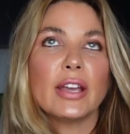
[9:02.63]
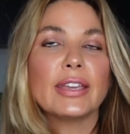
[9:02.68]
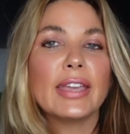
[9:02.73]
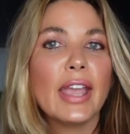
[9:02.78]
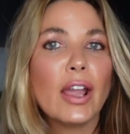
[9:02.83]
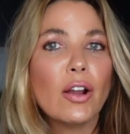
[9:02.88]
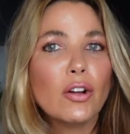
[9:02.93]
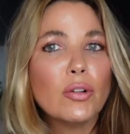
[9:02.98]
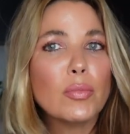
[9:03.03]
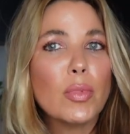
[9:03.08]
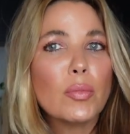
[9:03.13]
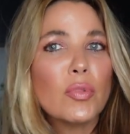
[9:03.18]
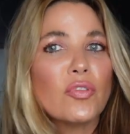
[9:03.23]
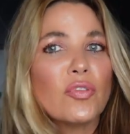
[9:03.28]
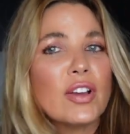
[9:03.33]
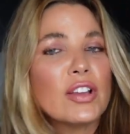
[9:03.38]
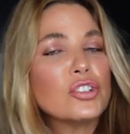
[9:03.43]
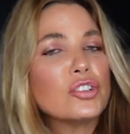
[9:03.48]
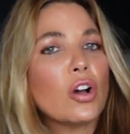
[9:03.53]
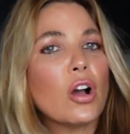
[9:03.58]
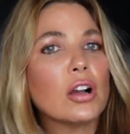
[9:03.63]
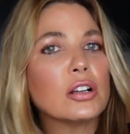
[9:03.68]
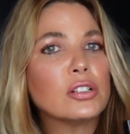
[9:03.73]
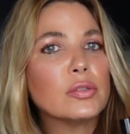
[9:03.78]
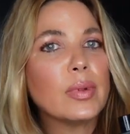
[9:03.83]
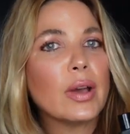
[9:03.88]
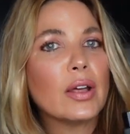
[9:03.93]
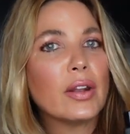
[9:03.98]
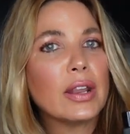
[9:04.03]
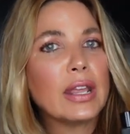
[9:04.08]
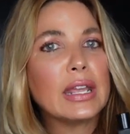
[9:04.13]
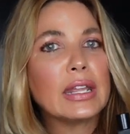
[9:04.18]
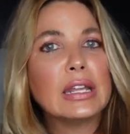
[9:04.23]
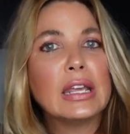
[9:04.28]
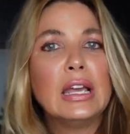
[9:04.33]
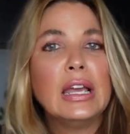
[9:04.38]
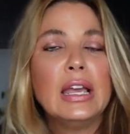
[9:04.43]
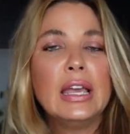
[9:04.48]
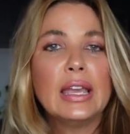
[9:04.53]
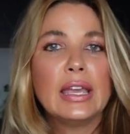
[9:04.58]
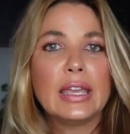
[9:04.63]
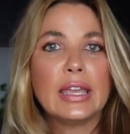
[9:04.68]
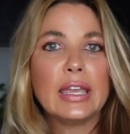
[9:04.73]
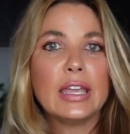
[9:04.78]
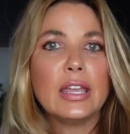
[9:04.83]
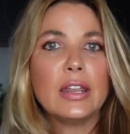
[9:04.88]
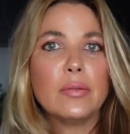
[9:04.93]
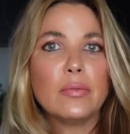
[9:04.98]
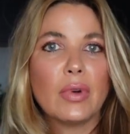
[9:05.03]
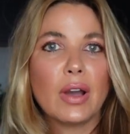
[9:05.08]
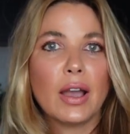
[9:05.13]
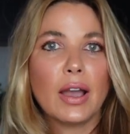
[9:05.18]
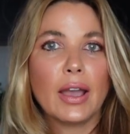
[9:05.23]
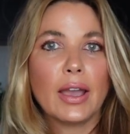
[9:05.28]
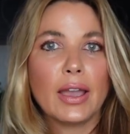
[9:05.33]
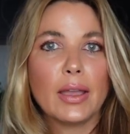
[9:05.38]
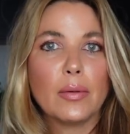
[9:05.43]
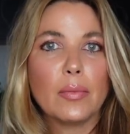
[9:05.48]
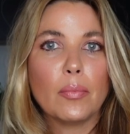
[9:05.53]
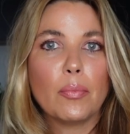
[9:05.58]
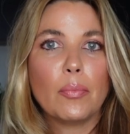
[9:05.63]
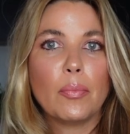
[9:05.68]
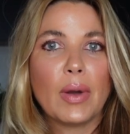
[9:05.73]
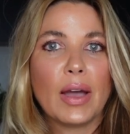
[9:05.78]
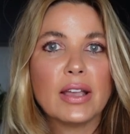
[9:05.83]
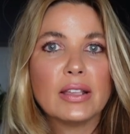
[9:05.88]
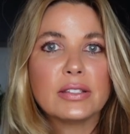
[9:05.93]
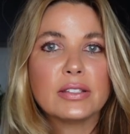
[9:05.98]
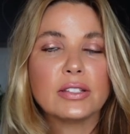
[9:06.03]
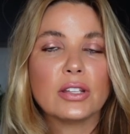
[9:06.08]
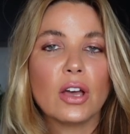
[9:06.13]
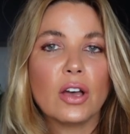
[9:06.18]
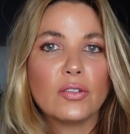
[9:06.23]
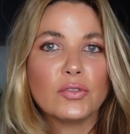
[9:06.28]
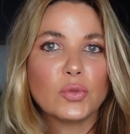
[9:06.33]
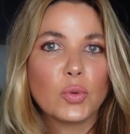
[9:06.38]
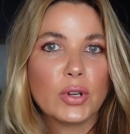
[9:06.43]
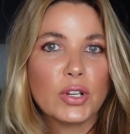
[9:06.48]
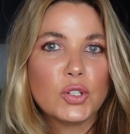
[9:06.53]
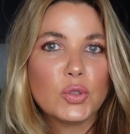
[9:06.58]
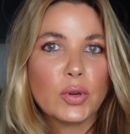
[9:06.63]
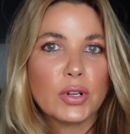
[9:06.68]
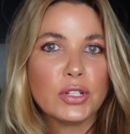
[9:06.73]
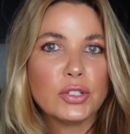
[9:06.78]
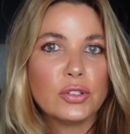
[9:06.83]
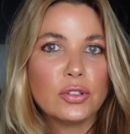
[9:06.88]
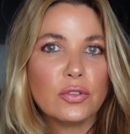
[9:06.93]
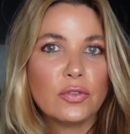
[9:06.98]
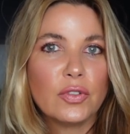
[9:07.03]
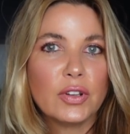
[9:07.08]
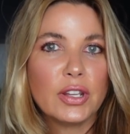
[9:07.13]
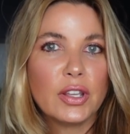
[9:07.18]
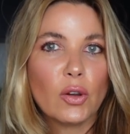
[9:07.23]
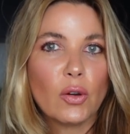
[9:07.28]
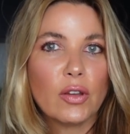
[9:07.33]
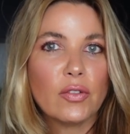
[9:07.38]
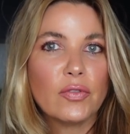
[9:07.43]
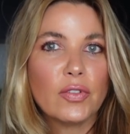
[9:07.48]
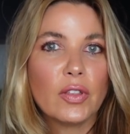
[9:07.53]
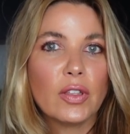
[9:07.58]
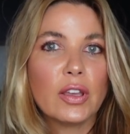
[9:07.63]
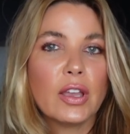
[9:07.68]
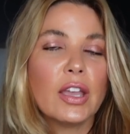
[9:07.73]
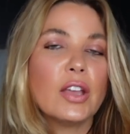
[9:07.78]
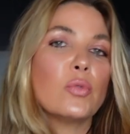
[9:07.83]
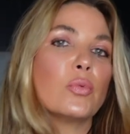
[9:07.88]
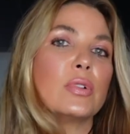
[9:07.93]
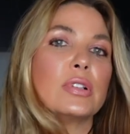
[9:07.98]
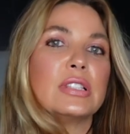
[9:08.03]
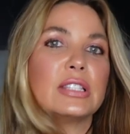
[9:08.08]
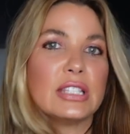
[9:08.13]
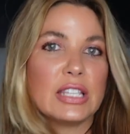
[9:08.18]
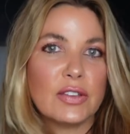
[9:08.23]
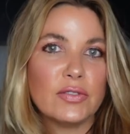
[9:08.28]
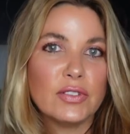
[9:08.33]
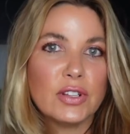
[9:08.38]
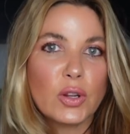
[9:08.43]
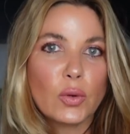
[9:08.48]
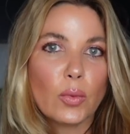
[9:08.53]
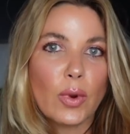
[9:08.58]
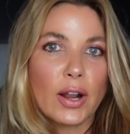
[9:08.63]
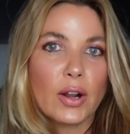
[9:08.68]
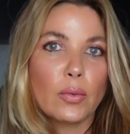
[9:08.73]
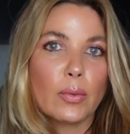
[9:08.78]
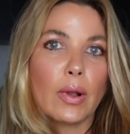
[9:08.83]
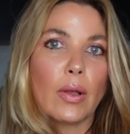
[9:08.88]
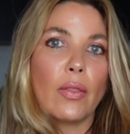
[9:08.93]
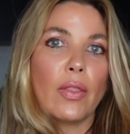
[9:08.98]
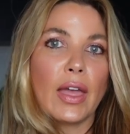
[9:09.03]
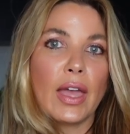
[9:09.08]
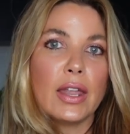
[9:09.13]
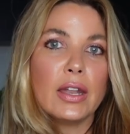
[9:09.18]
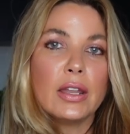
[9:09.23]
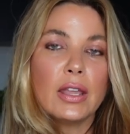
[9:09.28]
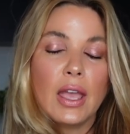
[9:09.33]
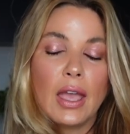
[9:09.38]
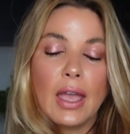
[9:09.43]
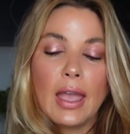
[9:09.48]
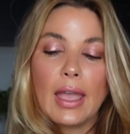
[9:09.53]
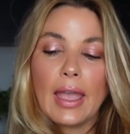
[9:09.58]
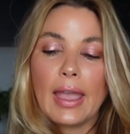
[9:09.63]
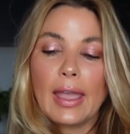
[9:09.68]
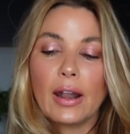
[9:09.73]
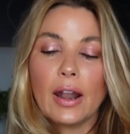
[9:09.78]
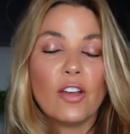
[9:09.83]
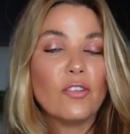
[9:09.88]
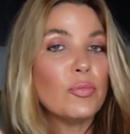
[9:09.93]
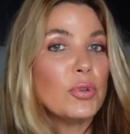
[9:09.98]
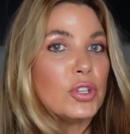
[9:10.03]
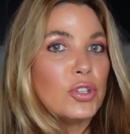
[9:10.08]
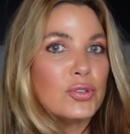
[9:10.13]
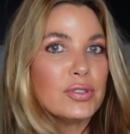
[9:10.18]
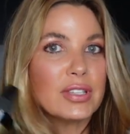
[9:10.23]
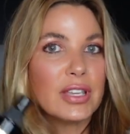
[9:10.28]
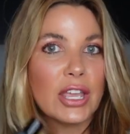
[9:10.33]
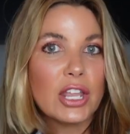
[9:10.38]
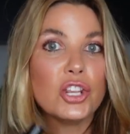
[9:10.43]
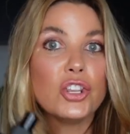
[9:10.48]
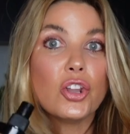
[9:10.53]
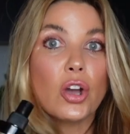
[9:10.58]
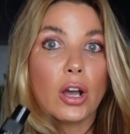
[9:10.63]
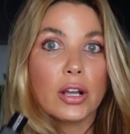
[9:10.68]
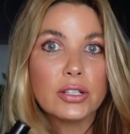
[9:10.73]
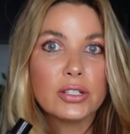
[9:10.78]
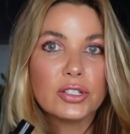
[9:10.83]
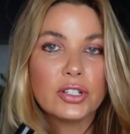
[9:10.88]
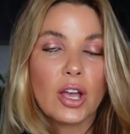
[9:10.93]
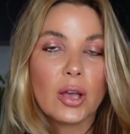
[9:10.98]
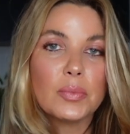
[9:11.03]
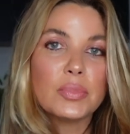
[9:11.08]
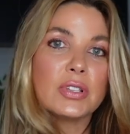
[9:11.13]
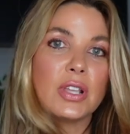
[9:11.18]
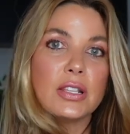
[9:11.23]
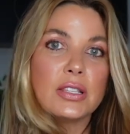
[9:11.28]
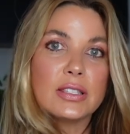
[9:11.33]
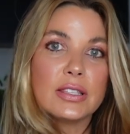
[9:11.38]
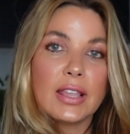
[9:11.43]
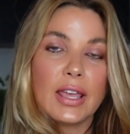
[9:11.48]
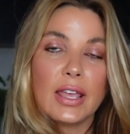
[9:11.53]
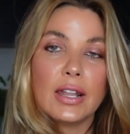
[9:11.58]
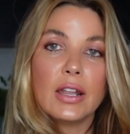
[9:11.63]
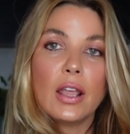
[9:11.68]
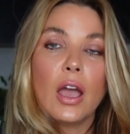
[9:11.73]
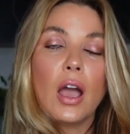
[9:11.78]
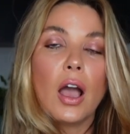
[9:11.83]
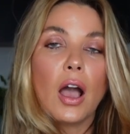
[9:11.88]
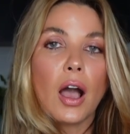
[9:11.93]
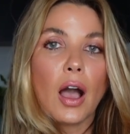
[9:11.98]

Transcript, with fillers: I can't remember if I talked about it in my best of 2022 video. I feel like I had received it right around then and I've been using it nonstop since then.